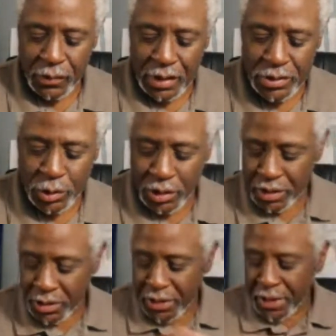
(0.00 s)
So
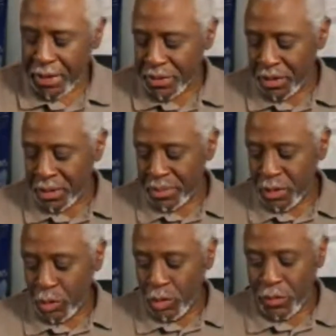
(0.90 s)
looking at the
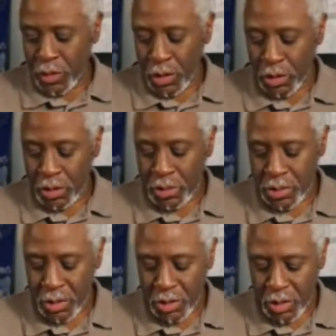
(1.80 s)
overall
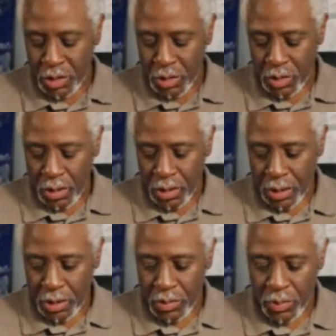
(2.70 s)

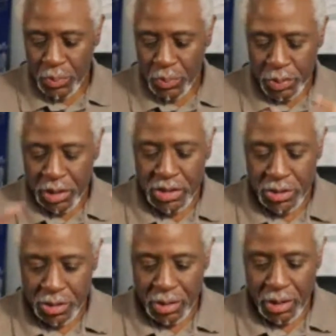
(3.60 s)
uh,
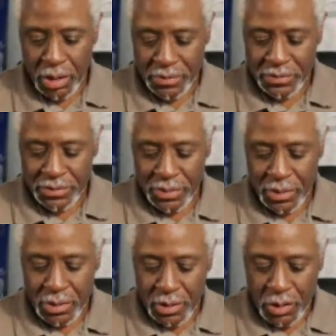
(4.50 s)
picture of
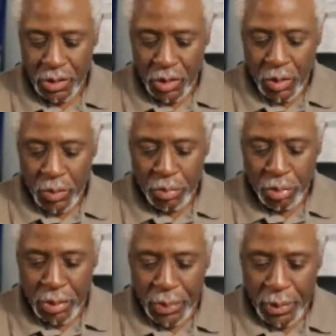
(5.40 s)

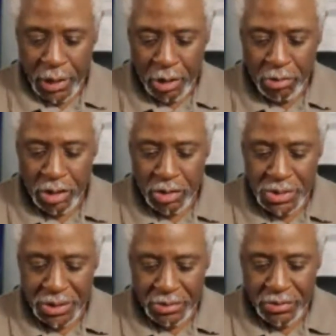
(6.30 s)
preparing
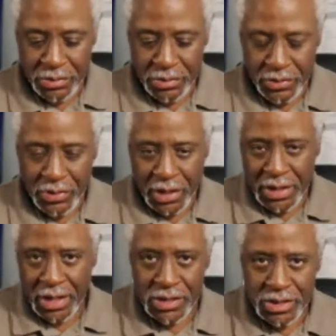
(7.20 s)
yourself
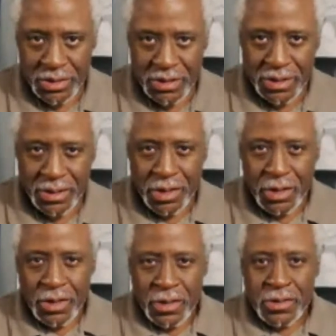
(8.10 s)
financially
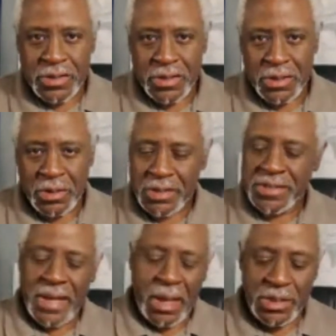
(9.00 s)
to
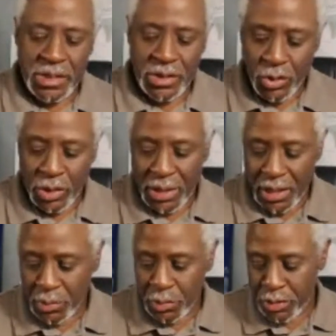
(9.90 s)
establish an
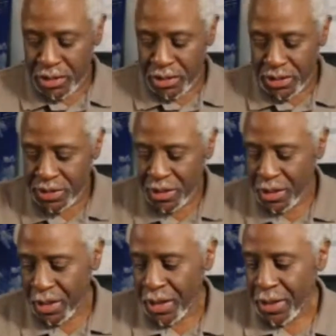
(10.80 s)
online presence,
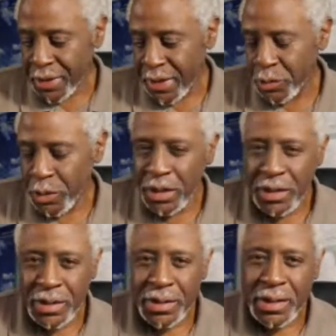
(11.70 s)
can we
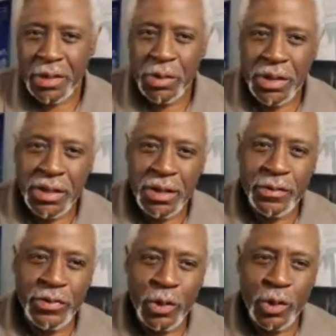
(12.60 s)
give
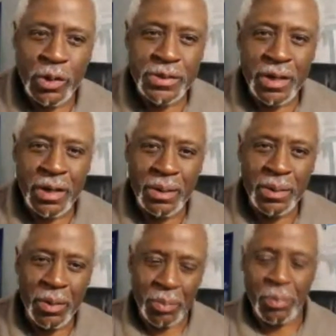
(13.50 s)
folks
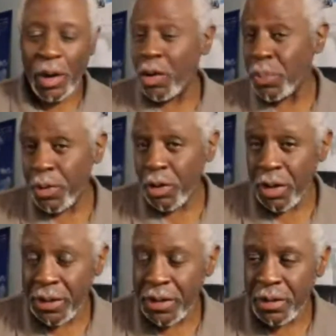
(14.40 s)
a
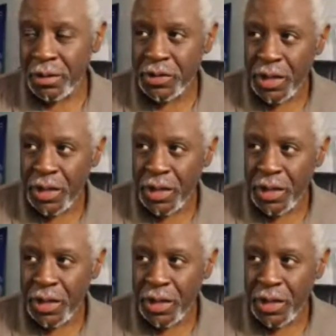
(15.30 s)
ballpark of